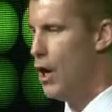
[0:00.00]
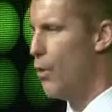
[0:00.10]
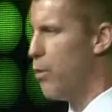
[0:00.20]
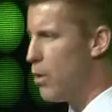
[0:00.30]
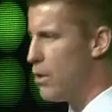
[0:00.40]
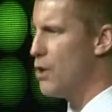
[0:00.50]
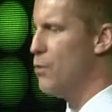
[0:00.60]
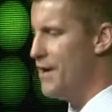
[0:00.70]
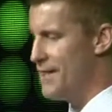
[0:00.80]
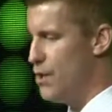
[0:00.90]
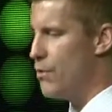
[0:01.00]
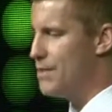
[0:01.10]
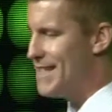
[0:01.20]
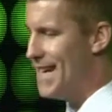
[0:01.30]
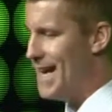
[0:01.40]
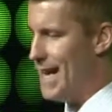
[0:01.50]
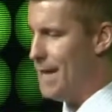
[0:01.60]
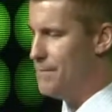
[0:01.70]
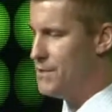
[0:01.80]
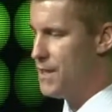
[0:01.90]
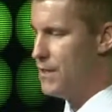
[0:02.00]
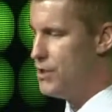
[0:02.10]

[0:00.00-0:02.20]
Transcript: Work with your teams